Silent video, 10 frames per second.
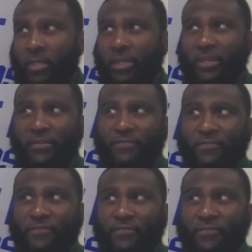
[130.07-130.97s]

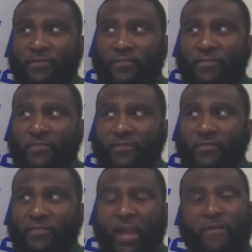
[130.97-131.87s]
if
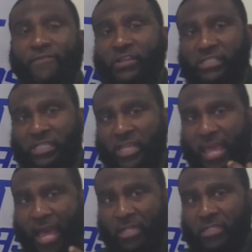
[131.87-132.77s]
your
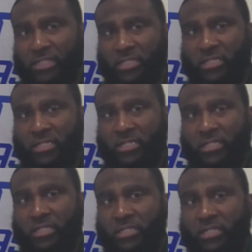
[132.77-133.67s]
physicality
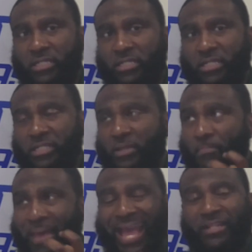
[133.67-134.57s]
is a
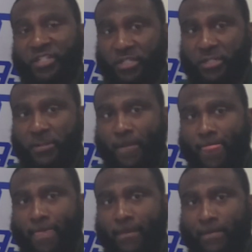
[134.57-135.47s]
match,
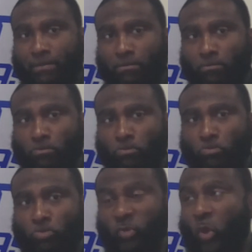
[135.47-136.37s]

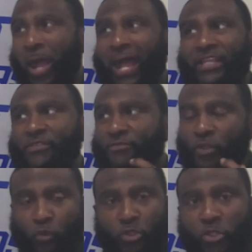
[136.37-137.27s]
you know, how he
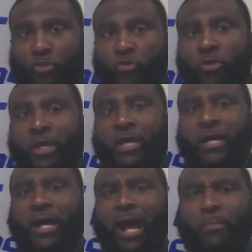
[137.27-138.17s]
views you,
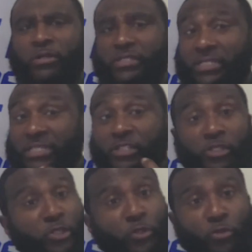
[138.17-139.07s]
how much he's
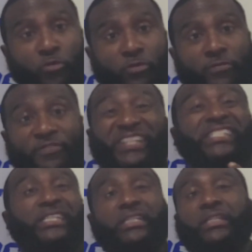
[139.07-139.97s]
into you
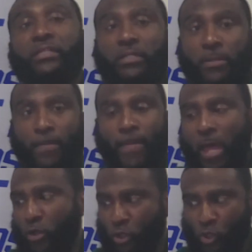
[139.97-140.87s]
physically. I
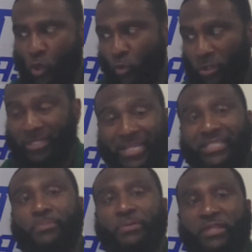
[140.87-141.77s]
know you don't want that
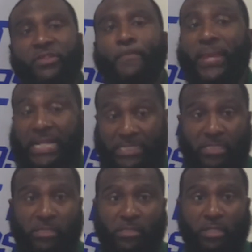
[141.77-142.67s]
to be the
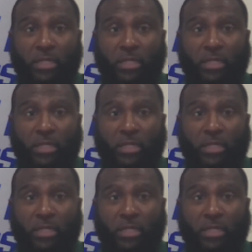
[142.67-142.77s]
base,